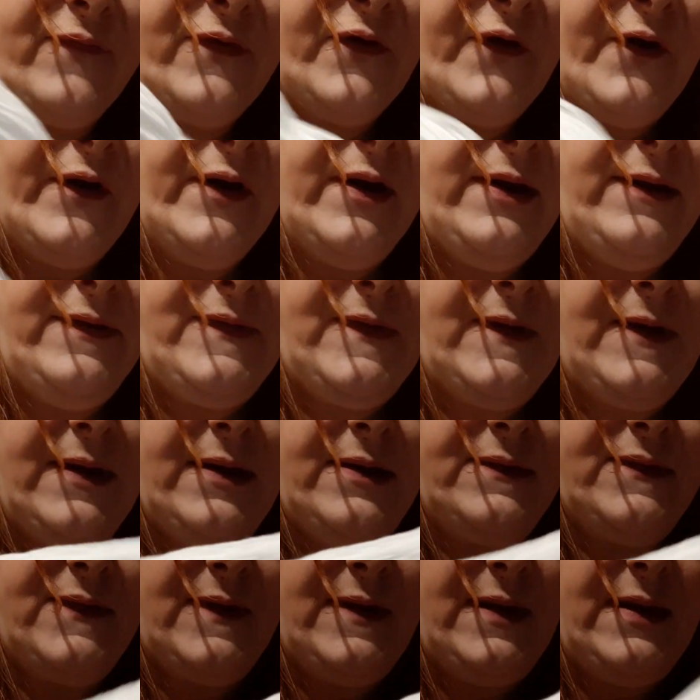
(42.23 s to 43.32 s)
tied
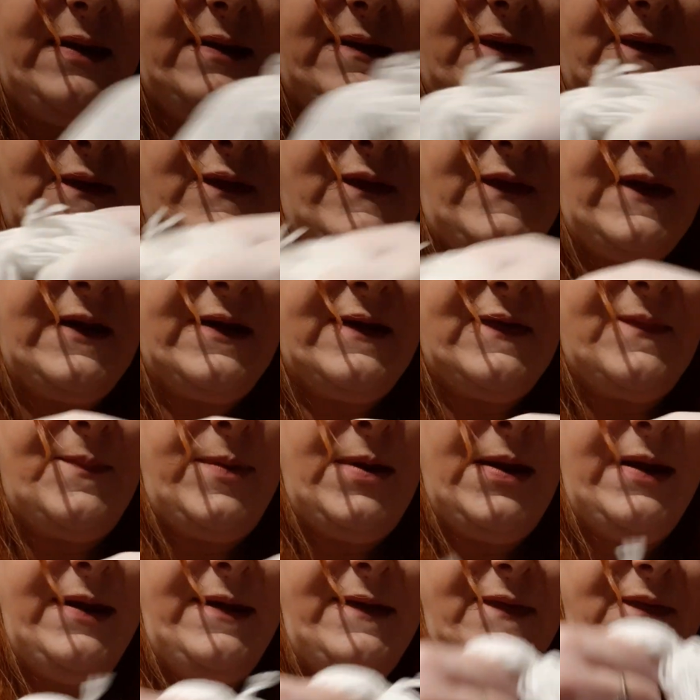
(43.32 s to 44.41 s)
it in 6
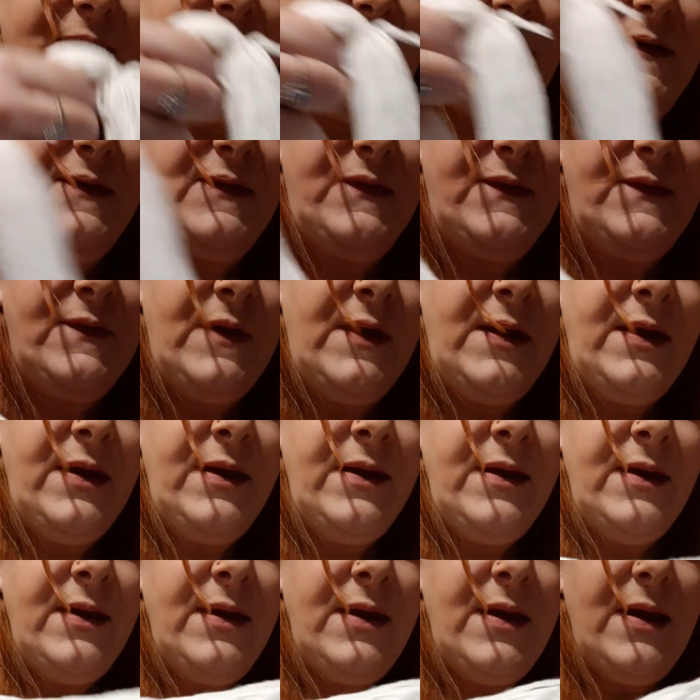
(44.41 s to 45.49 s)
places,
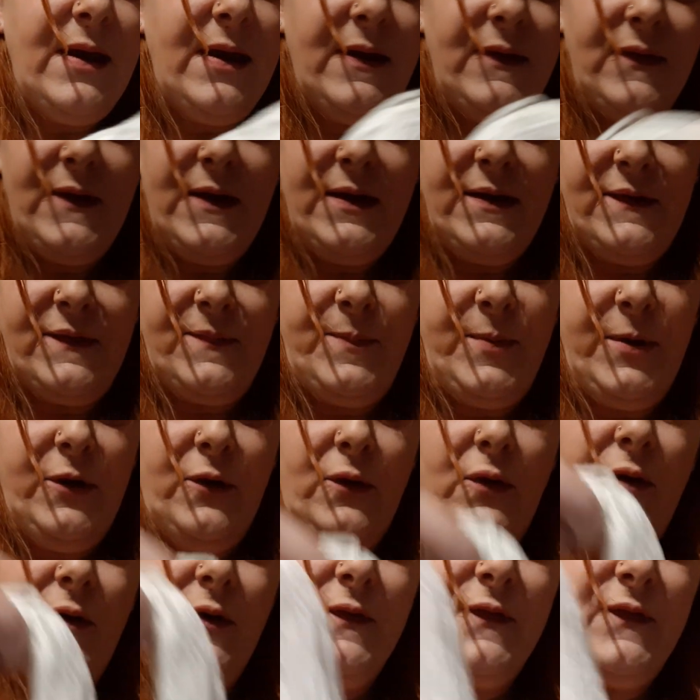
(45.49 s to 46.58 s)
and that's
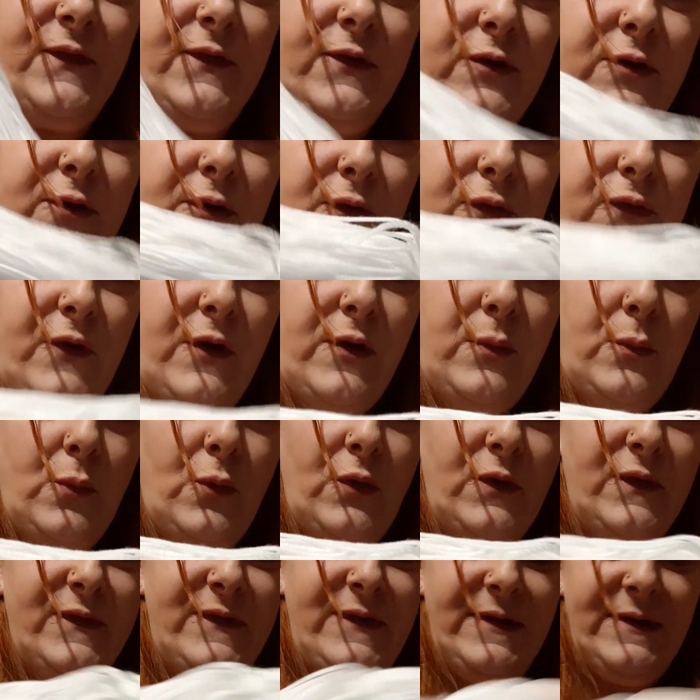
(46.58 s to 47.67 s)
because you don't
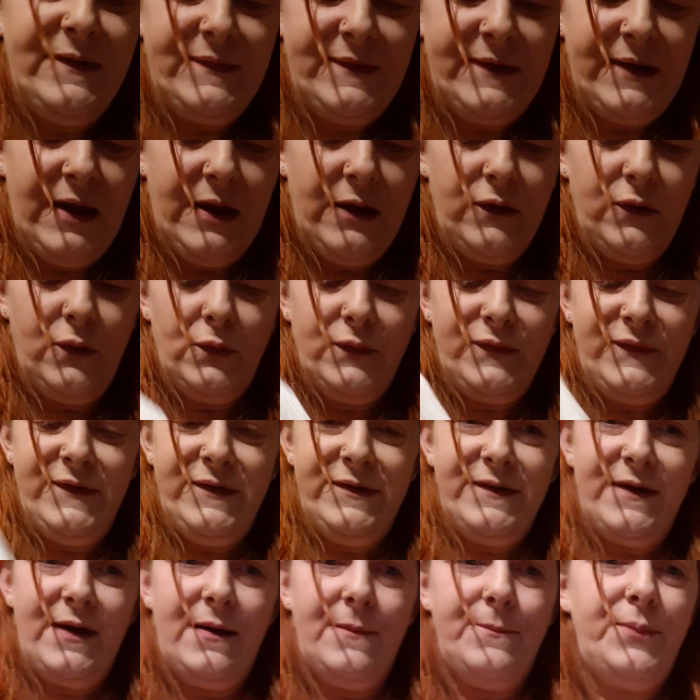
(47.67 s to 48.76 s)
want it to get knotted
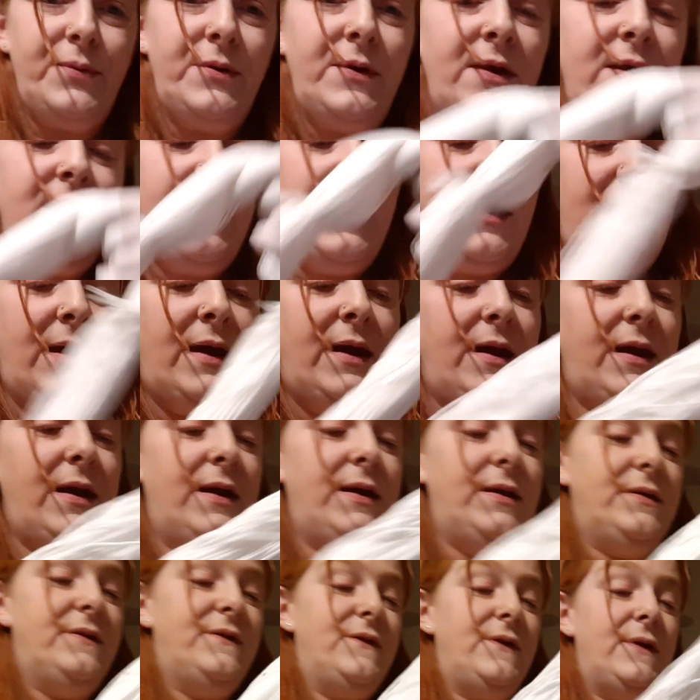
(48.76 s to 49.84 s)
up,
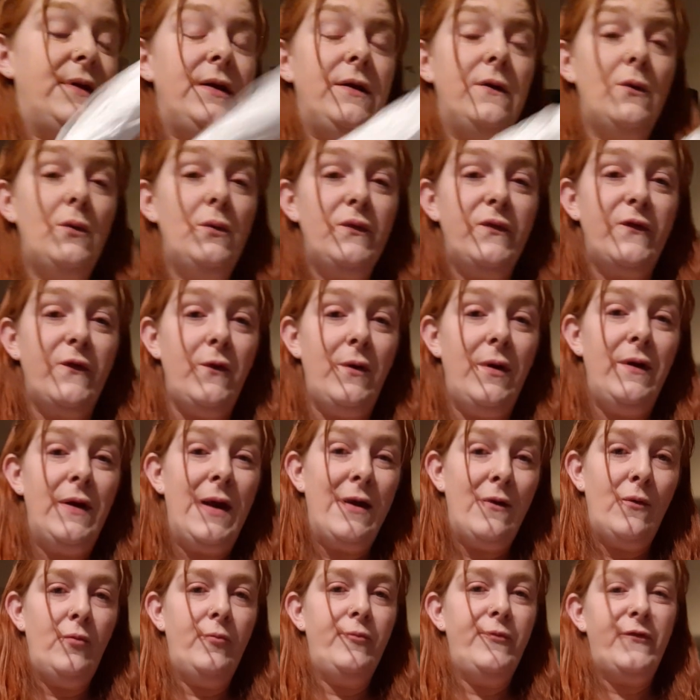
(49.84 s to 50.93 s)
and it also
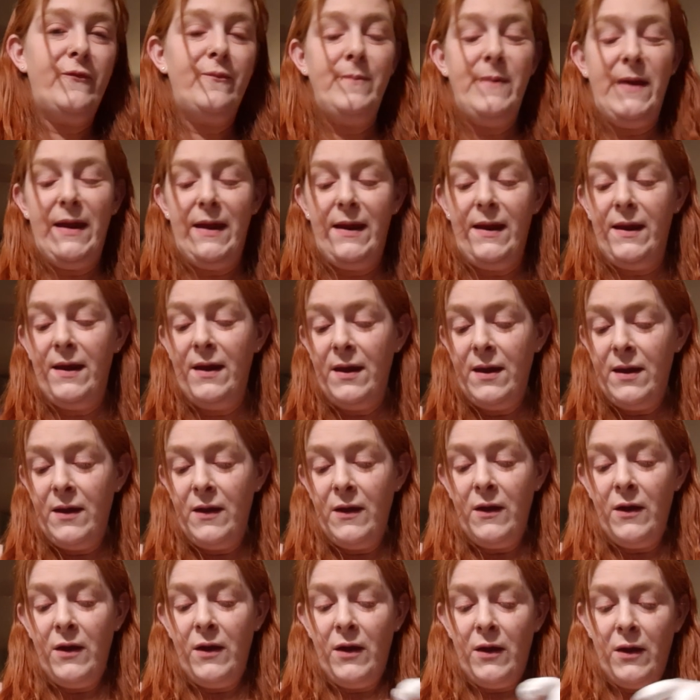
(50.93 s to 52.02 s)
helps me
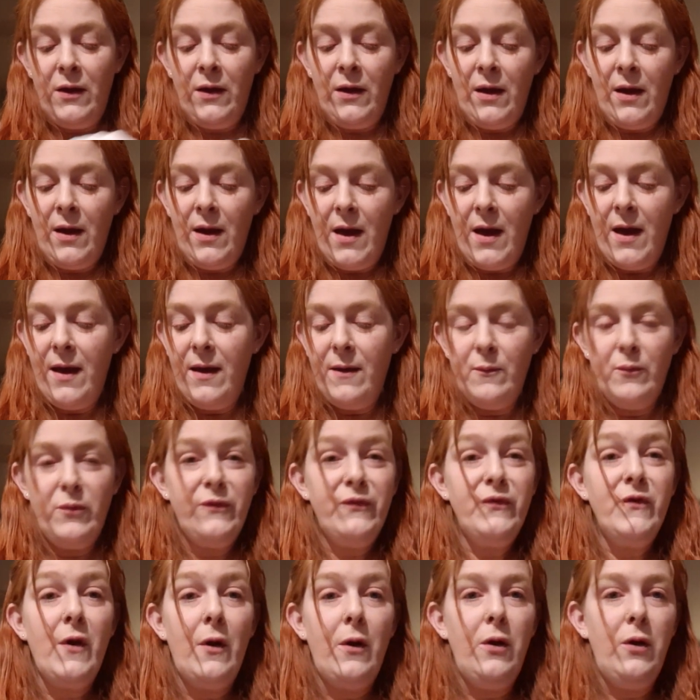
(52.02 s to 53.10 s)
with
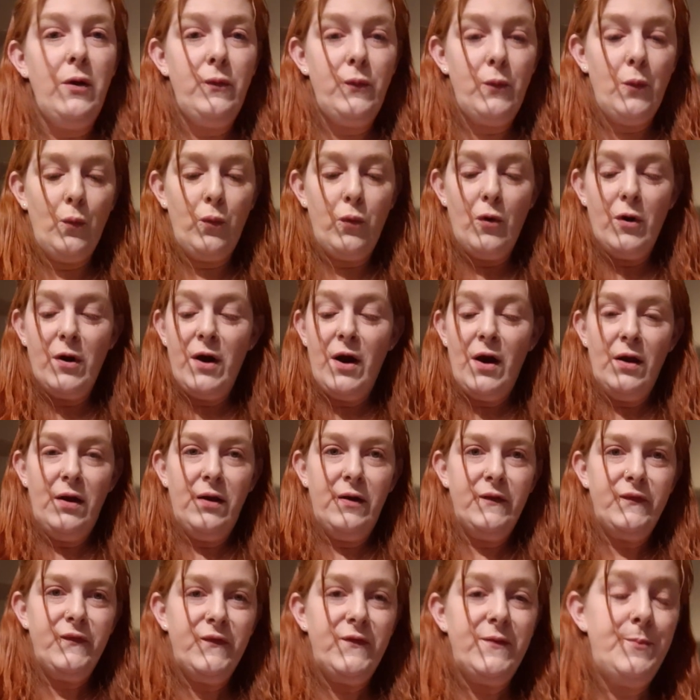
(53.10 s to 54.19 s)
knowing what colour
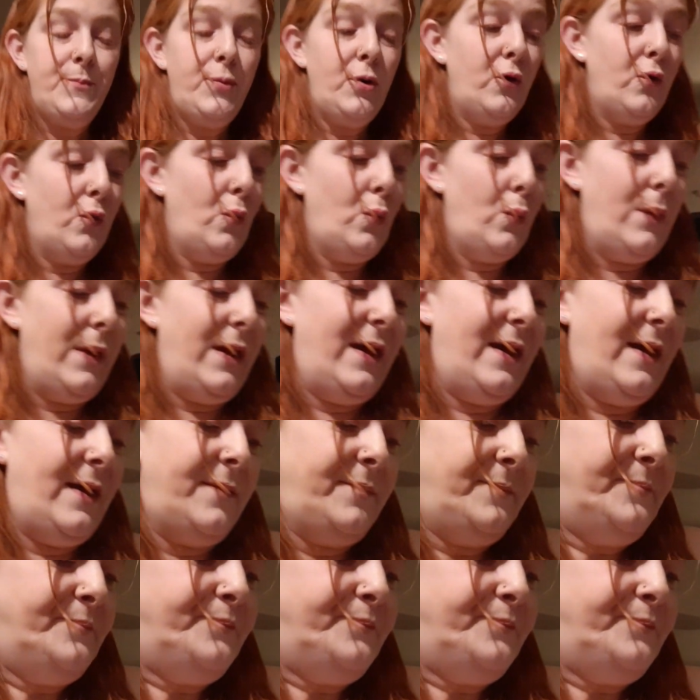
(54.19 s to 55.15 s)
to put where.